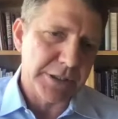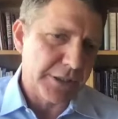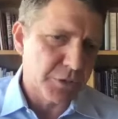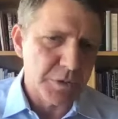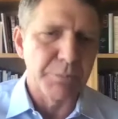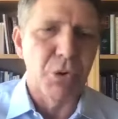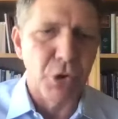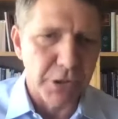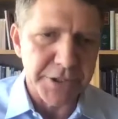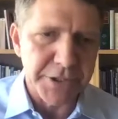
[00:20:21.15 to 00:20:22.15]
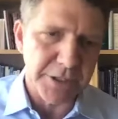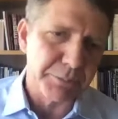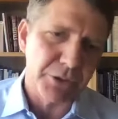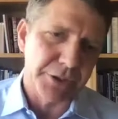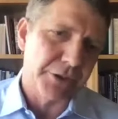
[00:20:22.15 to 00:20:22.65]
So this was a
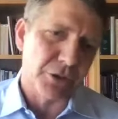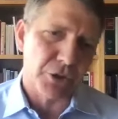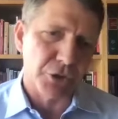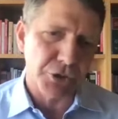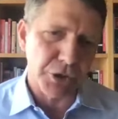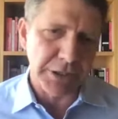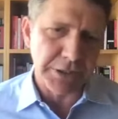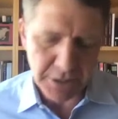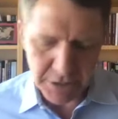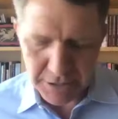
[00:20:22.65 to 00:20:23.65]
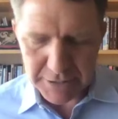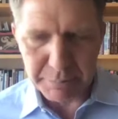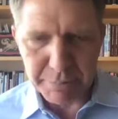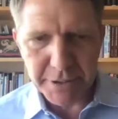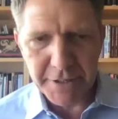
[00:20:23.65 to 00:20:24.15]
moralistic political culture that's
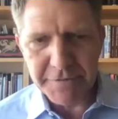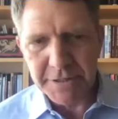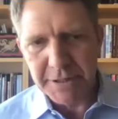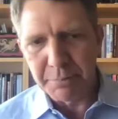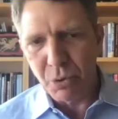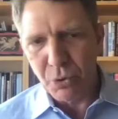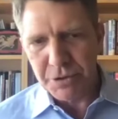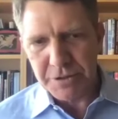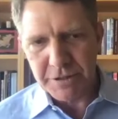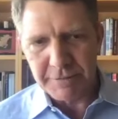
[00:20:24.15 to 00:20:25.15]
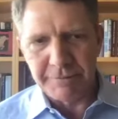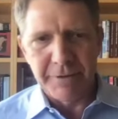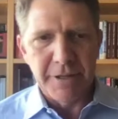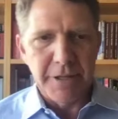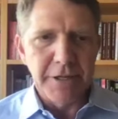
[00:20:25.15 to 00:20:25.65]
that believes in the importance of
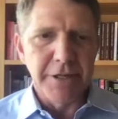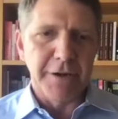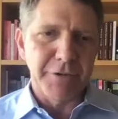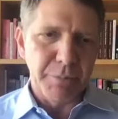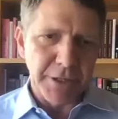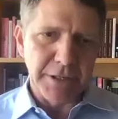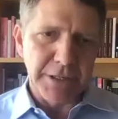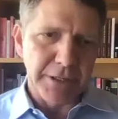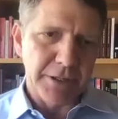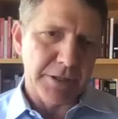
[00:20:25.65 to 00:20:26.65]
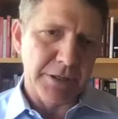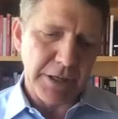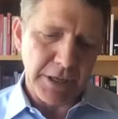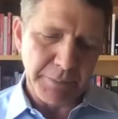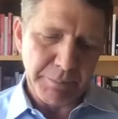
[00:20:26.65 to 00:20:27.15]
government
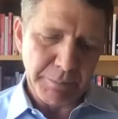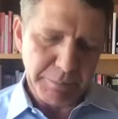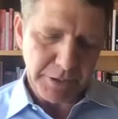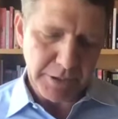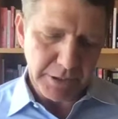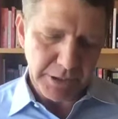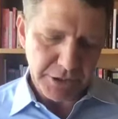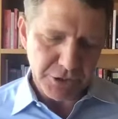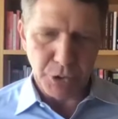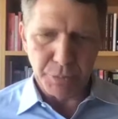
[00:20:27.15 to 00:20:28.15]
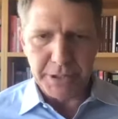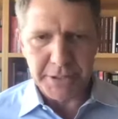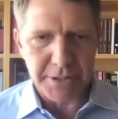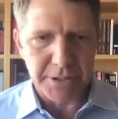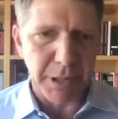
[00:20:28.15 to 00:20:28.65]
in um,
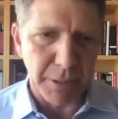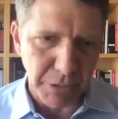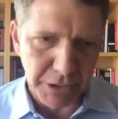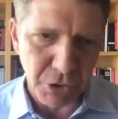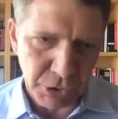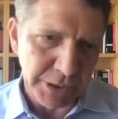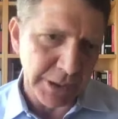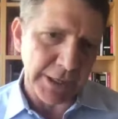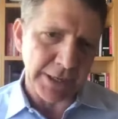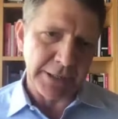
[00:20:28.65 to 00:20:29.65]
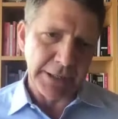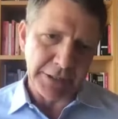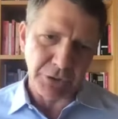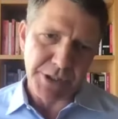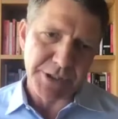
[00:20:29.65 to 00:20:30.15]
contributing to the public good and
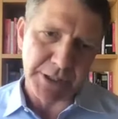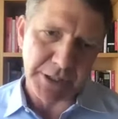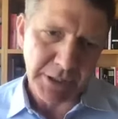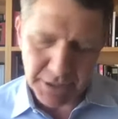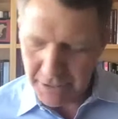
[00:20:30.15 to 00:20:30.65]
increasing